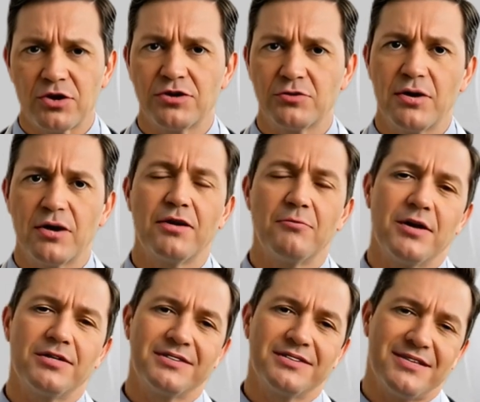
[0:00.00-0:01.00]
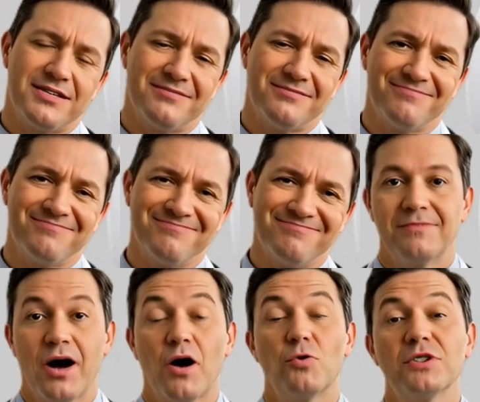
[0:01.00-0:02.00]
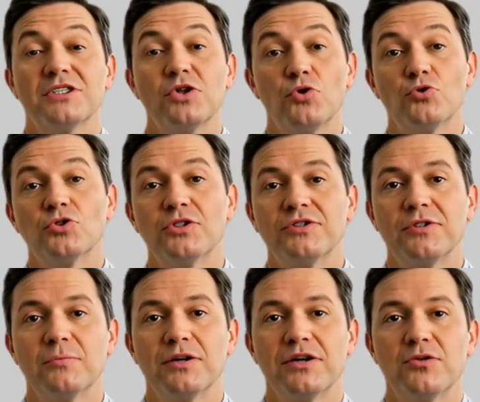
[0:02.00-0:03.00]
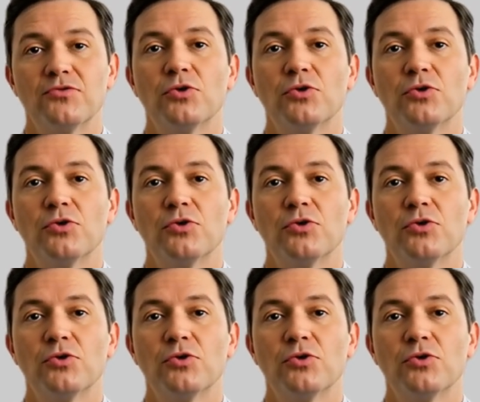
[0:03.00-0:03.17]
controlled movements, proper alignment, and breathing